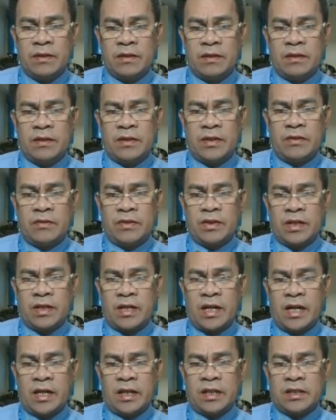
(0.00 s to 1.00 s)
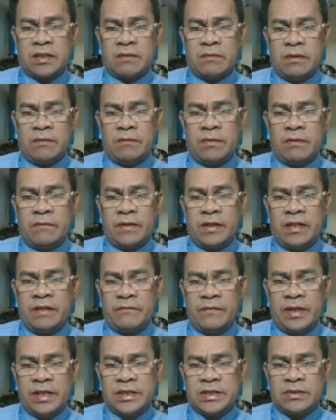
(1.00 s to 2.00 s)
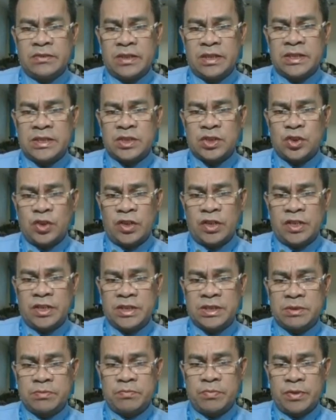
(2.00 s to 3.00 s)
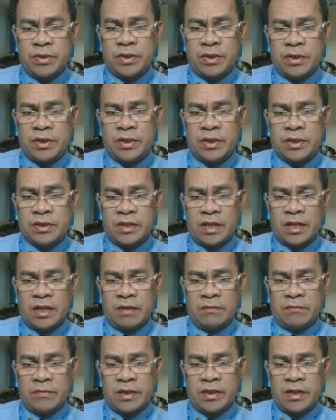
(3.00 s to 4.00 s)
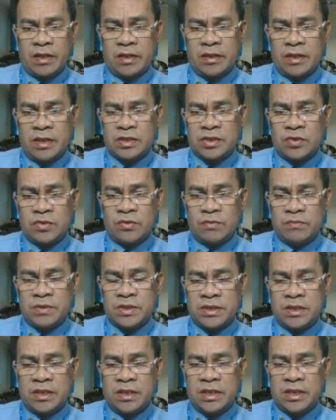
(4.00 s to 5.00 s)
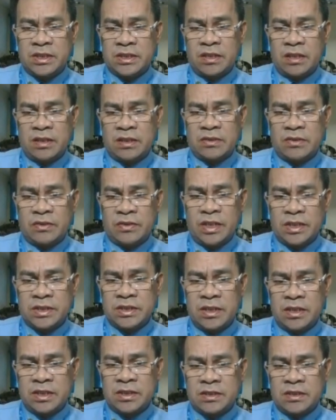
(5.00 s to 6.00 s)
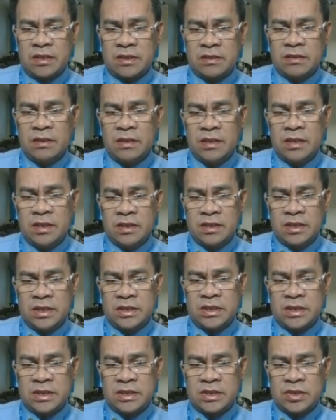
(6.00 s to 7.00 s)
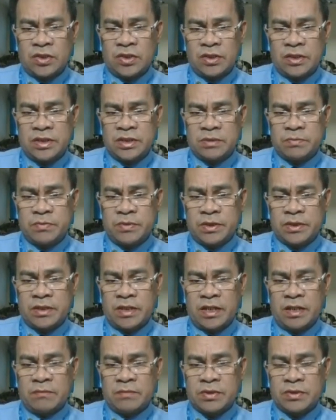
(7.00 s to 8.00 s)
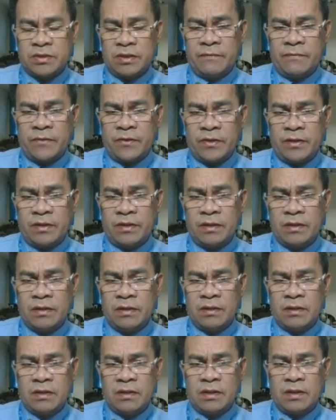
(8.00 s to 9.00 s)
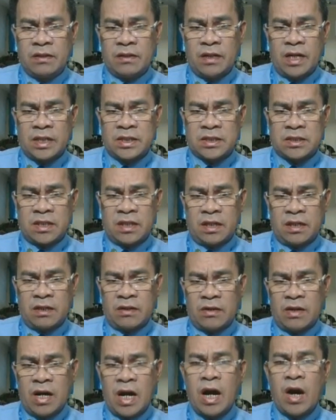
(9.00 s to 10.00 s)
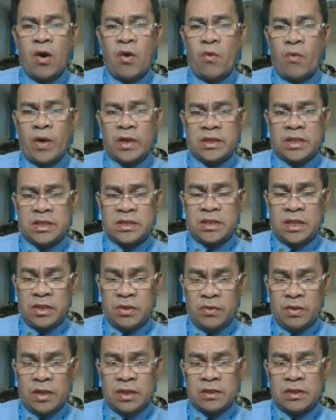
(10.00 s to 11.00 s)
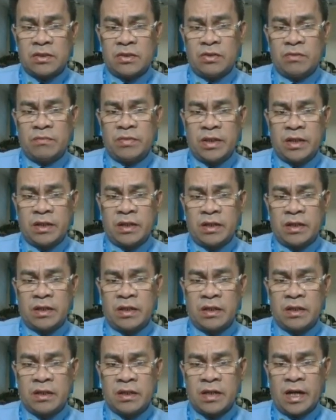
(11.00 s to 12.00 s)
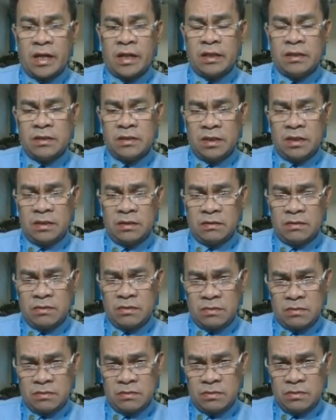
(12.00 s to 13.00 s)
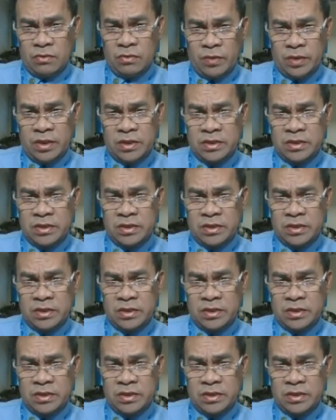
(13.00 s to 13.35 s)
Now, the current, remember, by definition, is charge per time. Regardless of steady state or non-steady state, this is charge per time. So, therefore, asking what is the unit of the current, then go with this